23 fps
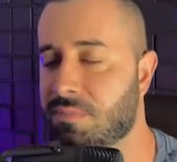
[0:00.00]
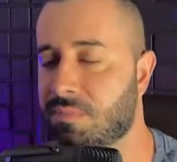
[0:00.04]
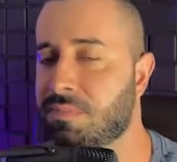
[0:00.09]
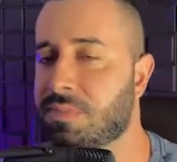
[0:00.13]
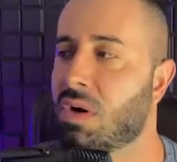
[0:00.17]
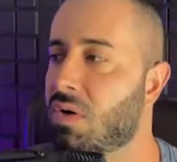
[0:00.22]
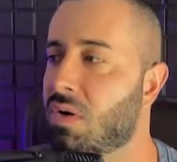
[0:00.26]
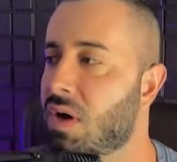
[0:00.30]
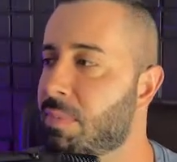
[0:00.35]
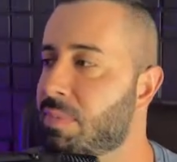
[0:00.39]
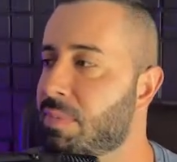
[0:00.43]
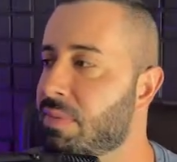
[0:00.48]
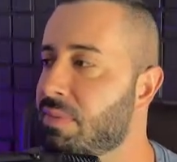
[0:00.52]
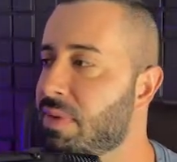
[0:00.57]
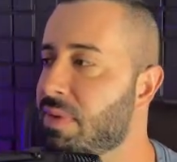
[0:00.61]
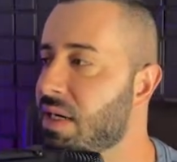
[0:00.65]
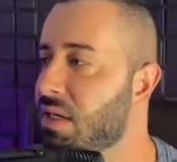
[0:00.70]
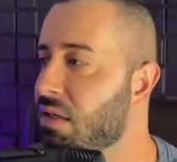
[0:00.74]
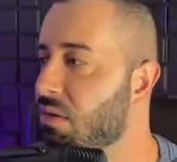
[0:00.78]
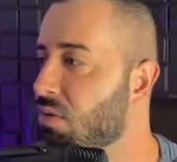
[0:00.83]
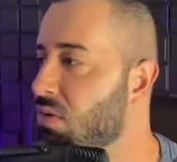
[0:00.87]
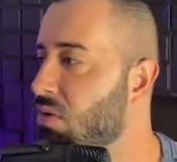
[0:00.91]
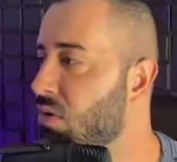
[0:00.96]
Well, the
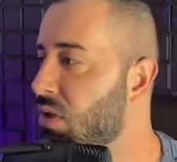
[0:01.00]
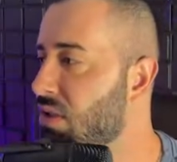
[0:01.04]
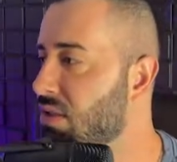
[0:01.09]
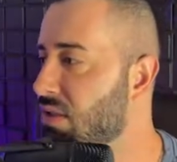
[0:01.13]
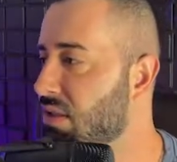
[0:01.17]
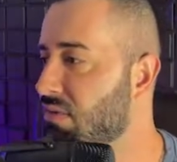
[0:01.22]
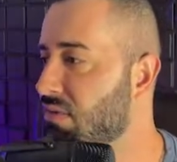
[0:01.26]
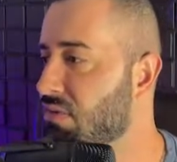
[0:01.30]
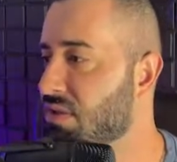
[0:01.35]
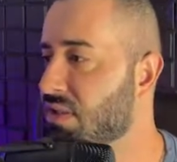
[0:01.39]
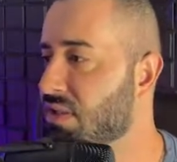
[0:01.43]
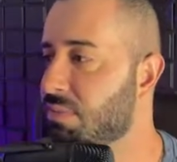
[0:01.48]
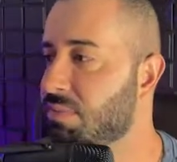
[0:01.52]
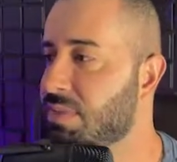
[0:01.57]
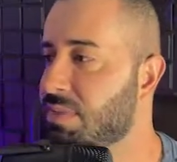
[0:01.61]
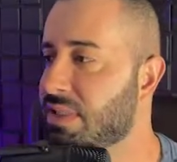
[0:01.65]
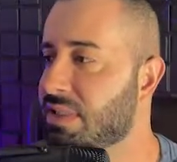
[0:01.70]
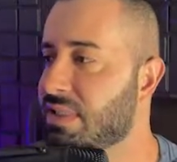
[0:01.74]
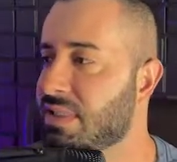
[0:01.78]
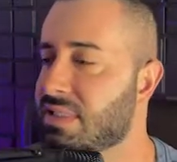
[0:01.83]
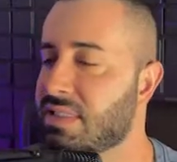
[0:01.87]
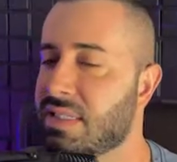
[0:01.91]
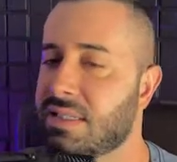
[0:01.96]
first thing you need is a
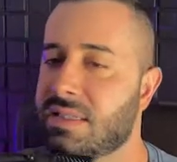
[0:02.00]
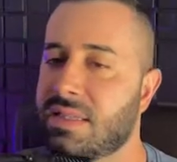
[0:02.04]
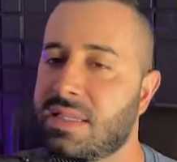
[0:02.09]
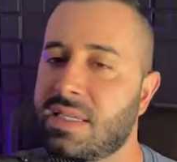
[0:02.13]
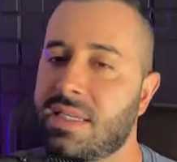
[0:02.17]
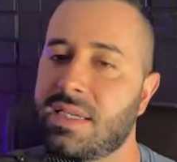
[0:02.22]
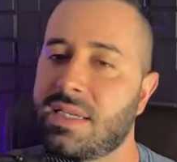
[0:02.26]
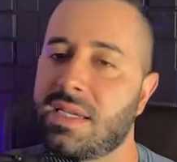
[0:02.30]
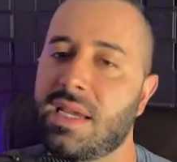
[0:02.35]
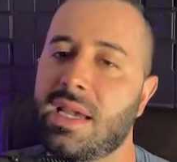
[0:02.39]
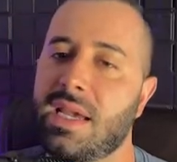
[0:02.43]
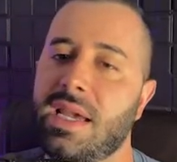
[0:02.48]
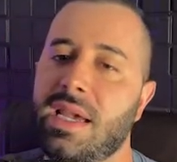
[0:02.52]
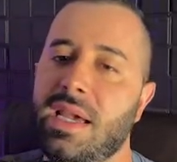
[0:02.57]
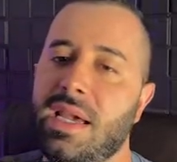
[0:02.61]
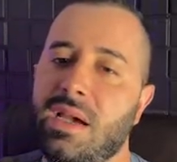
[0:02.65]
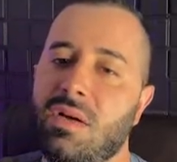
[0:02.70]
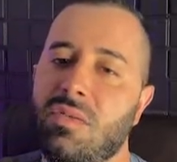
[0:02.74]
Facebook ad account.